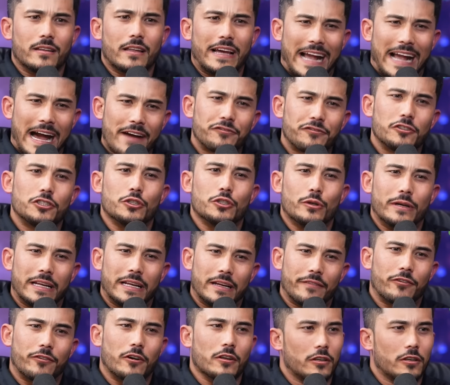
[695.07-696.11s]
Like, after doing
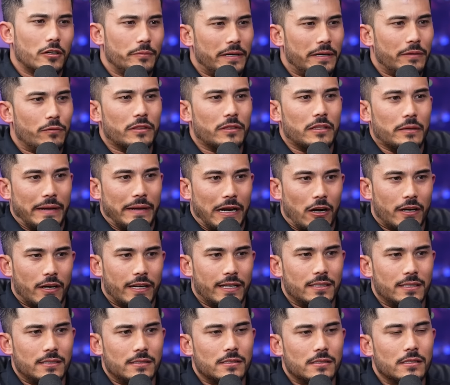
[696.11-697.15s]
it for a little bit with
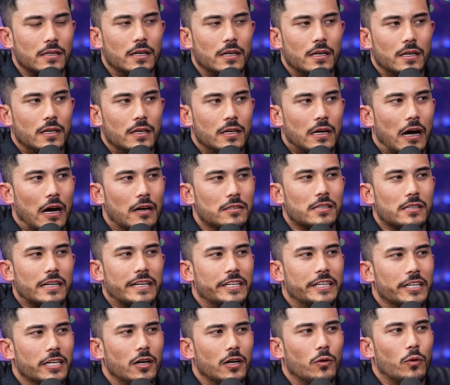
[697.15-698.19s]
Americans, I was
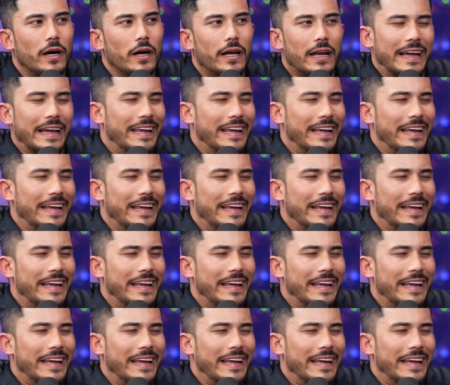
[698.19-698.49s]
like, you know what?